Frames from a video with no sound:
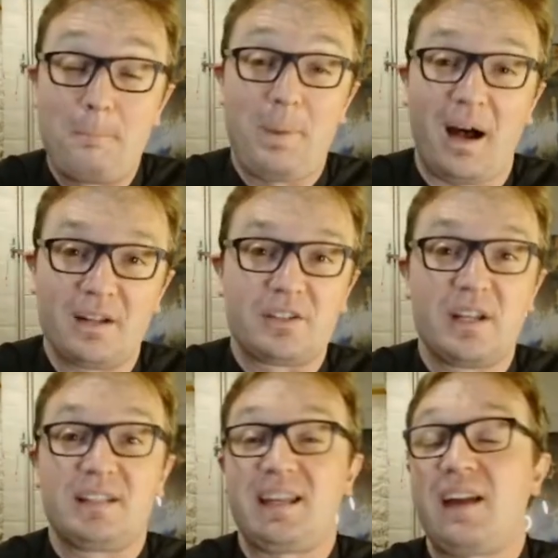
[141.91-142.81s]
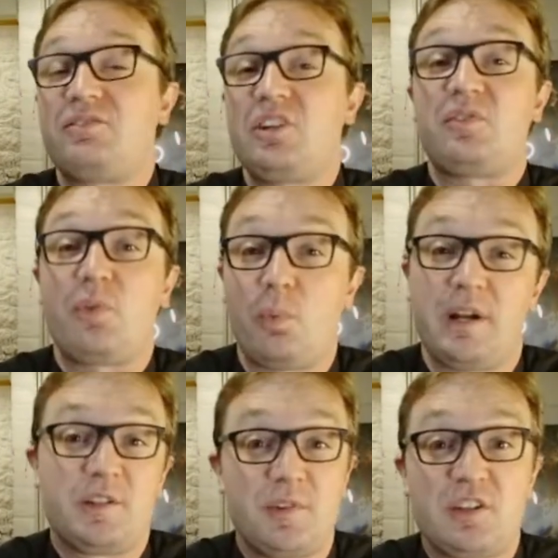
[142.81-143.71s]
But they have different
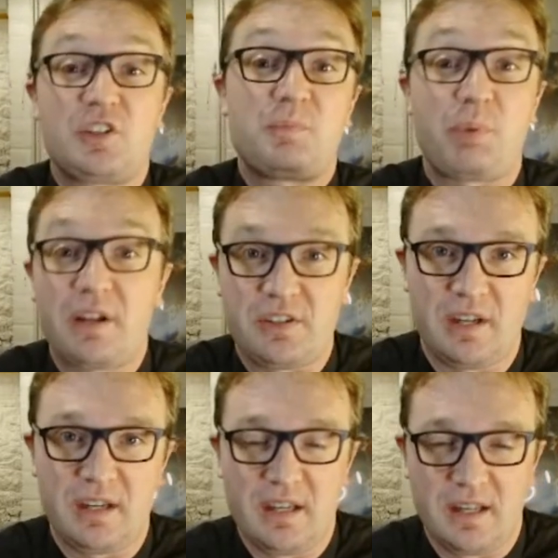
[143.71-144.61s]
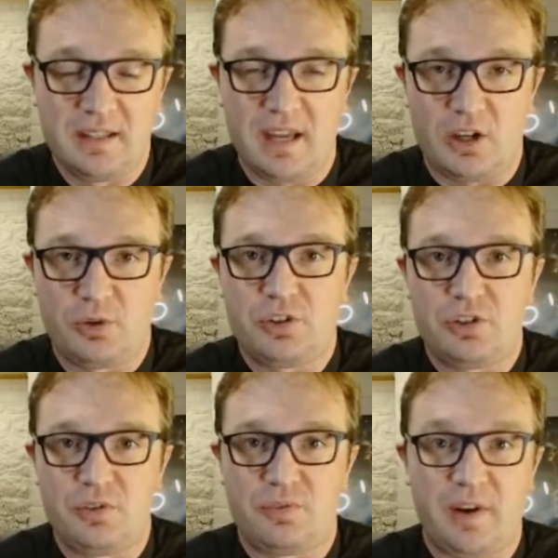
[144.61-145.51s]
ways of expressing their
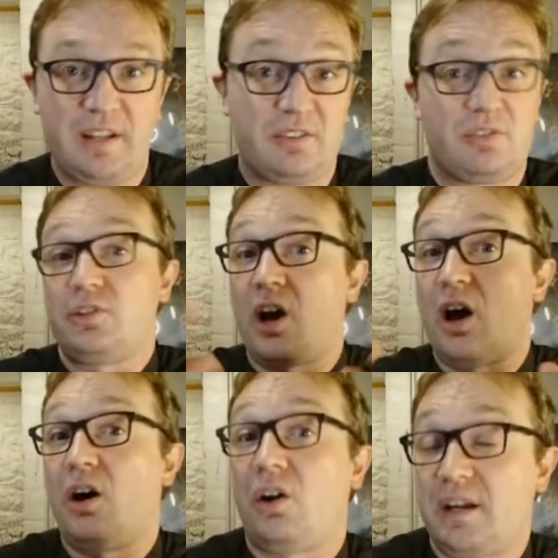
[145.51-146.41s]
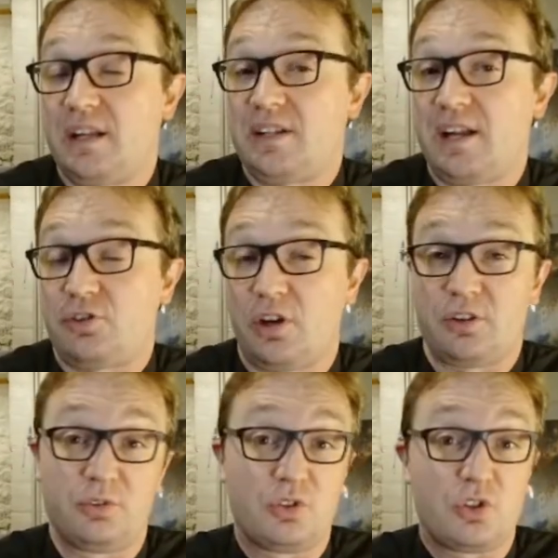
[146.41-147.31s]
Christian faith through the architecture,
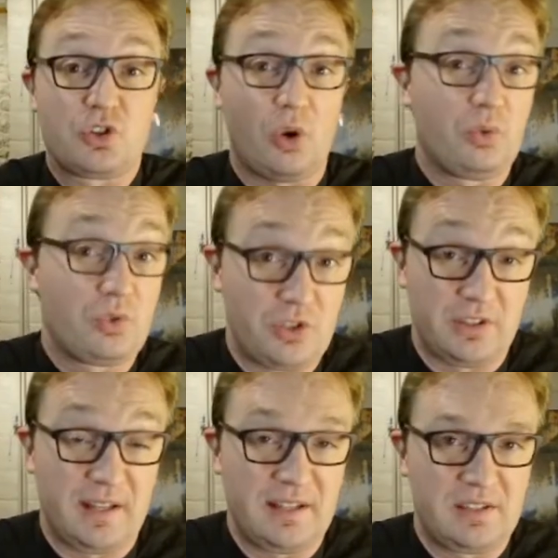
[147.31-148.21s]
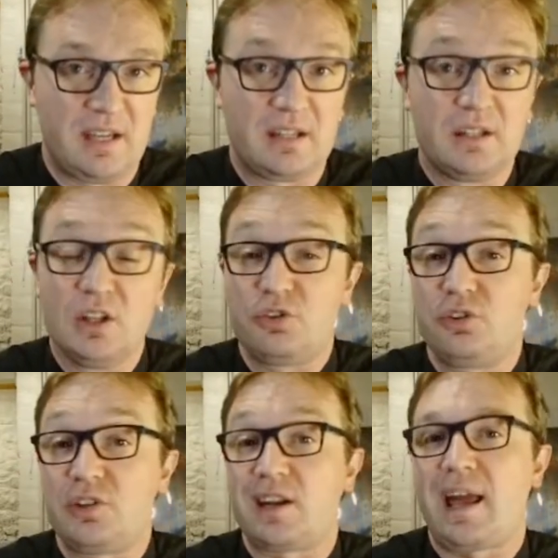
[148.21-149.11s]
through the songs that they sing,
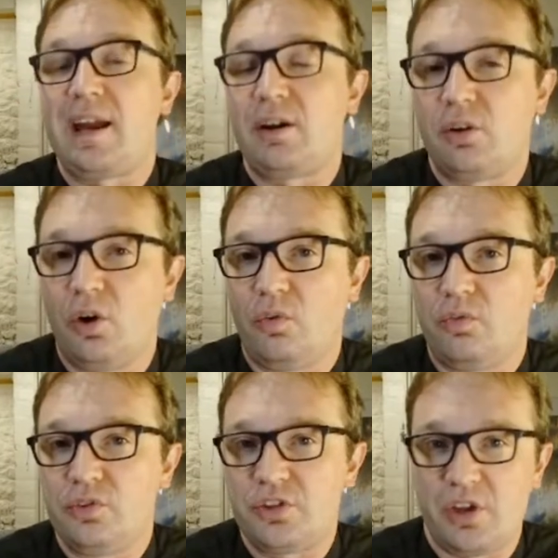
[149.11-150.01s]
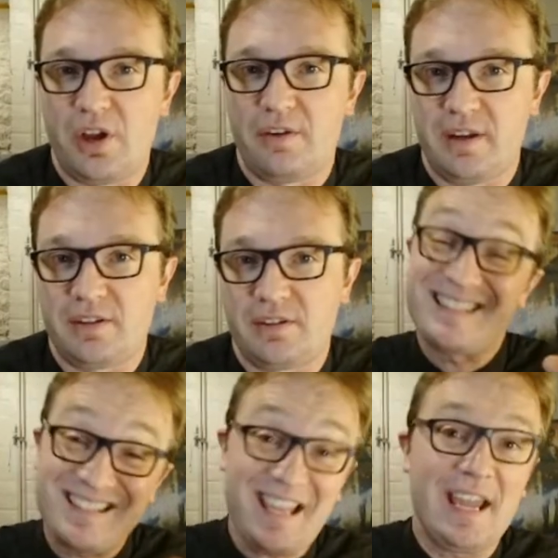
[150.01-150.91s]
through the layout of the service.
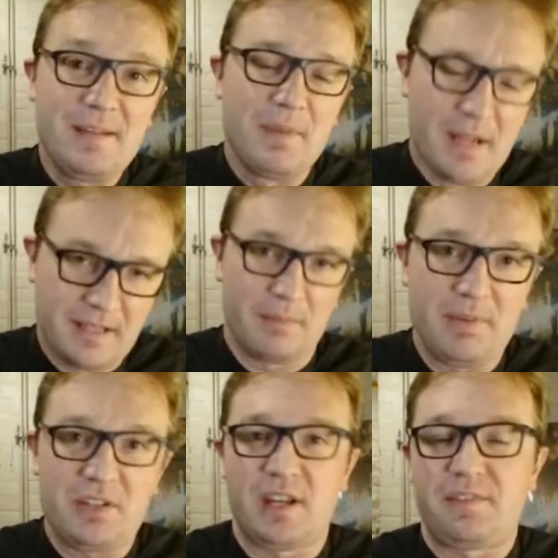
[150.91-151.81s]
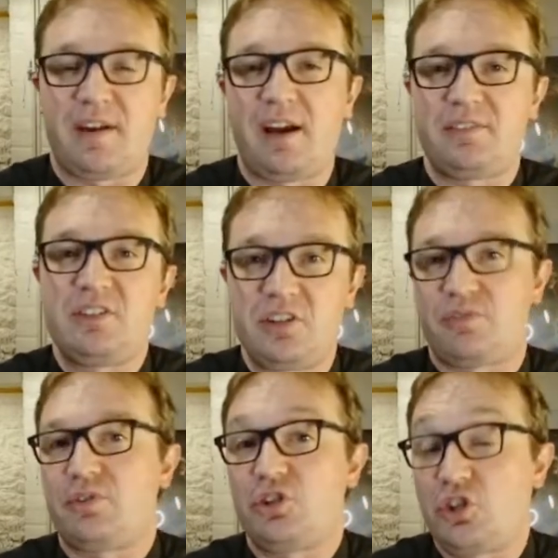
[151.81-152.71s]
The same can be said for how these
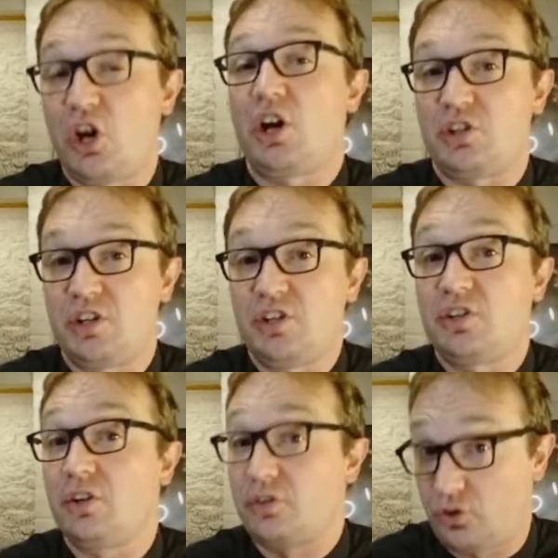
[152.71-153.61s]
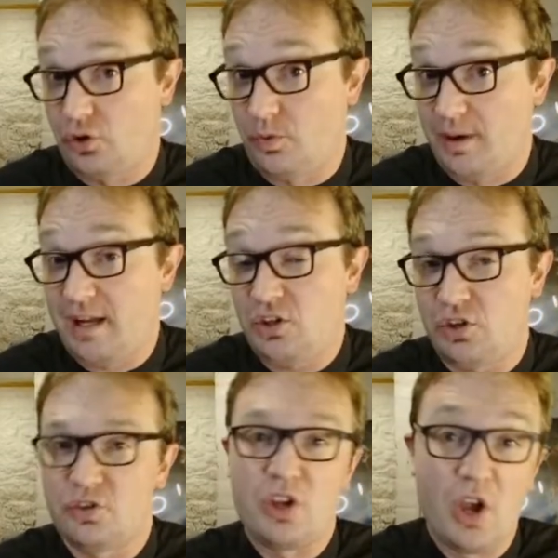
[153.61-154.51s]
different churches,
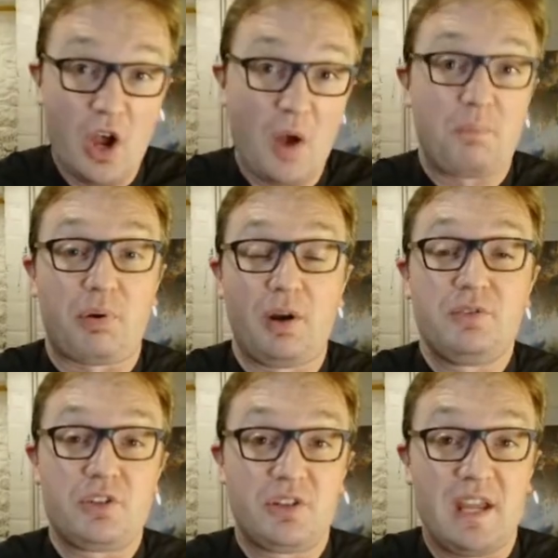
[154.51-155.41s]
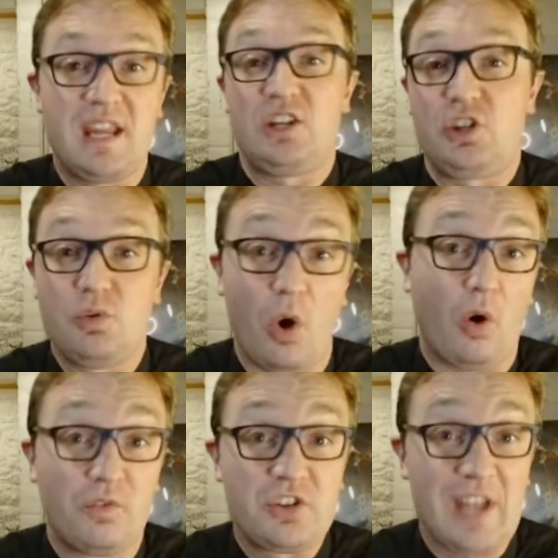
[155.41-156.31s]
denominations, approach the issue
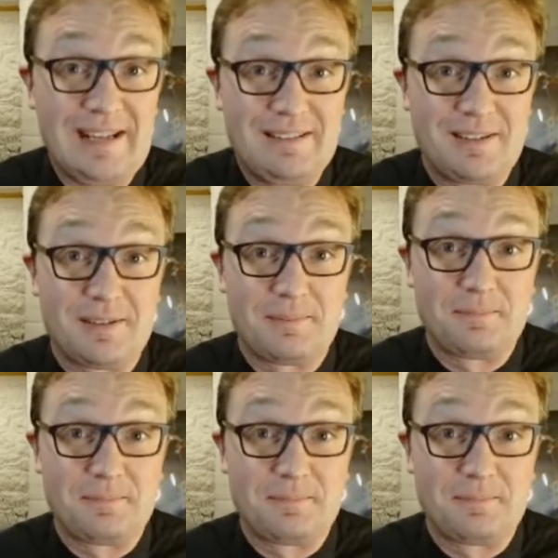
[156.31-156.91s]
of saints.